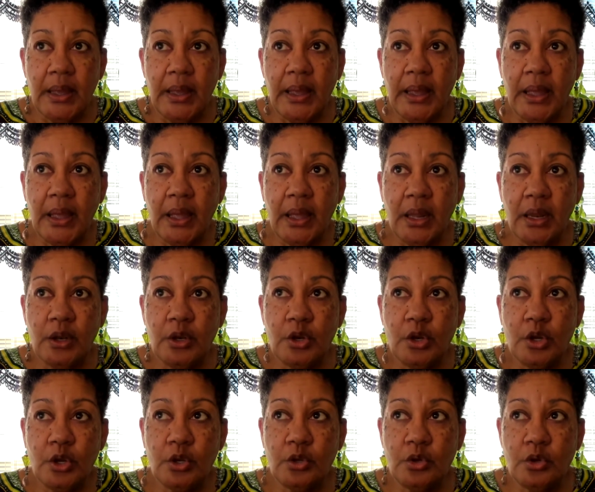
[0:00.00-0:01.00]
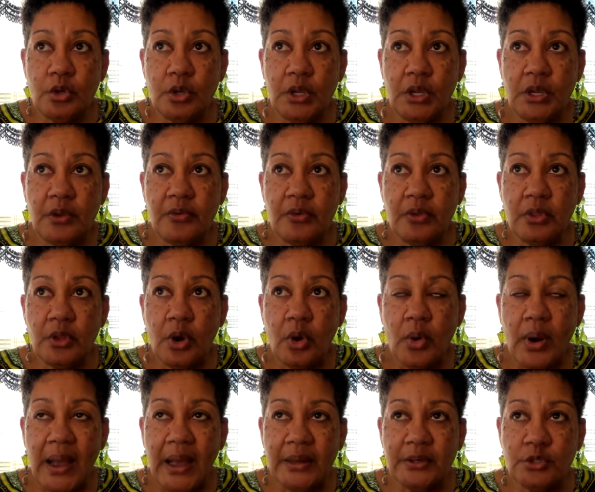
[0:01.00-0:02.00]
and even though
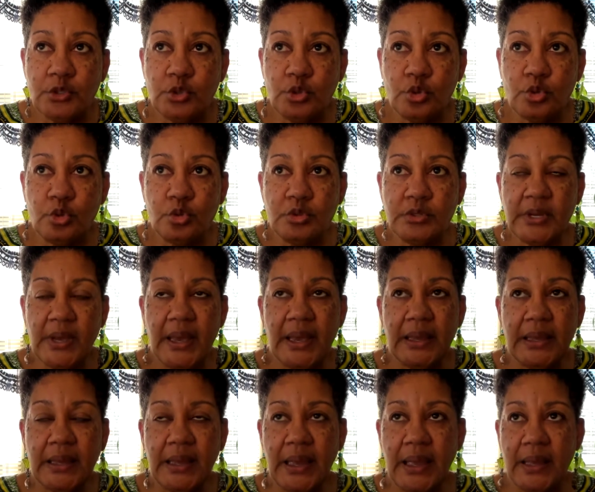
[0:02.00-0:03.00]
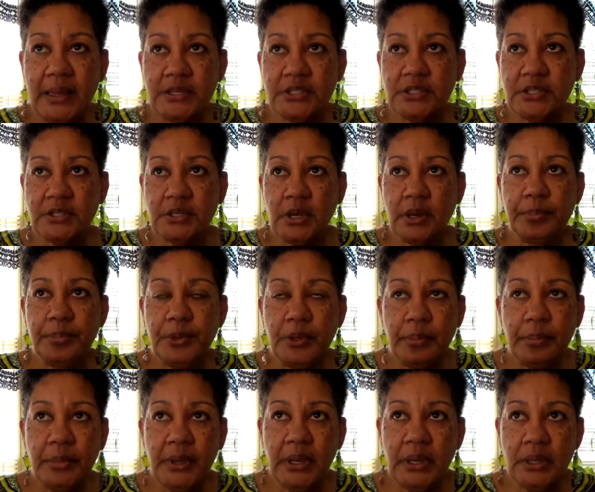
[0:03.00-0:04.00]
I do take a
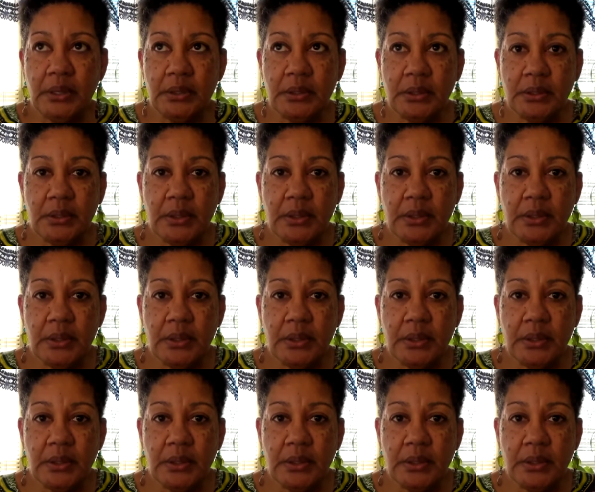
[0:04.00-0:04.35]
supplement,